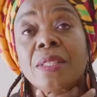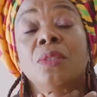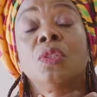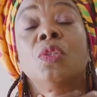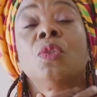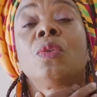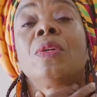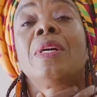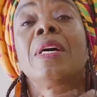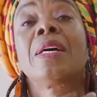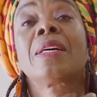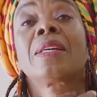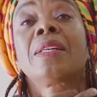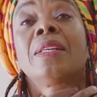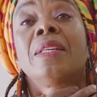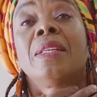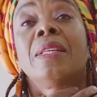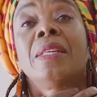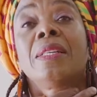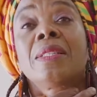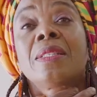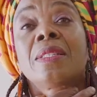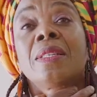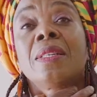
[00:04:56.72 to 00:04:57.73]
you gargle
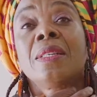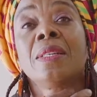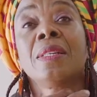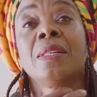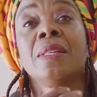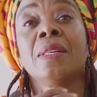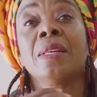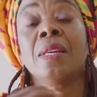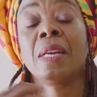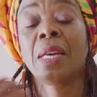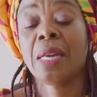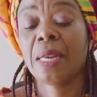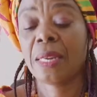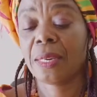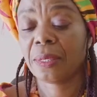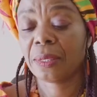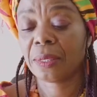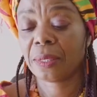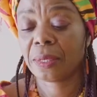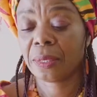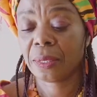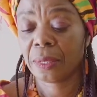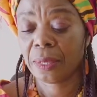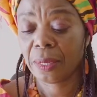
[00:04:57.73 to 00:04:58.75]
it,
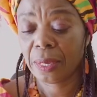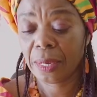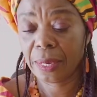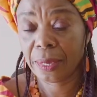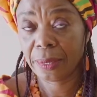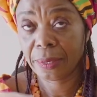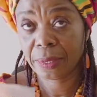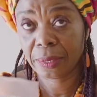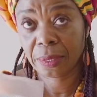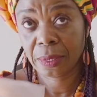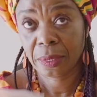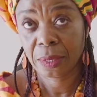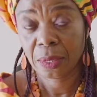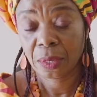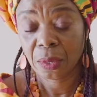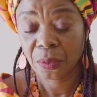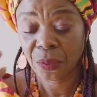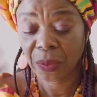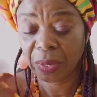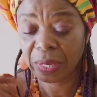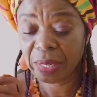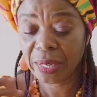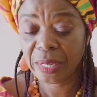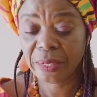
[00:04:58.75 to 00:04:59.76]
and it
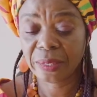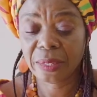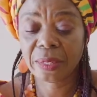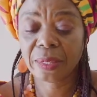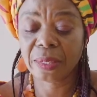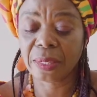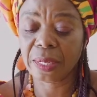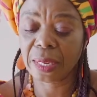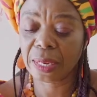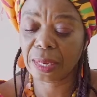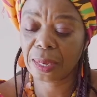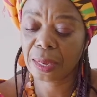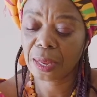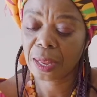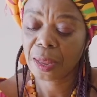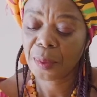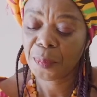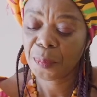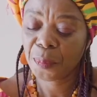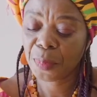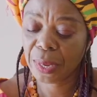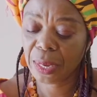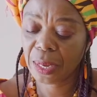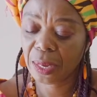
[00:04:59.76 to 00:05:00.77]
releases the
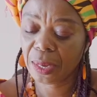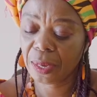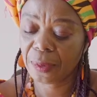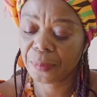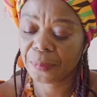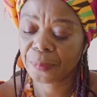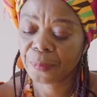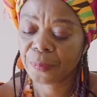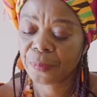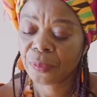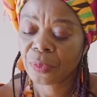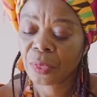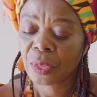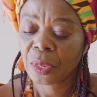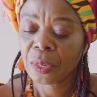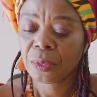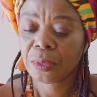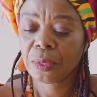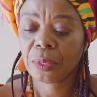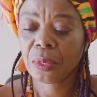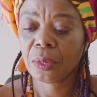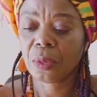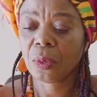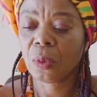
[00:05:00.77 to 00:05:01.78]
pain.
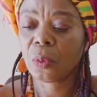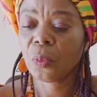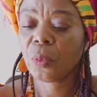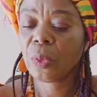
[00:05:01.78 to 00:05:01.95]
So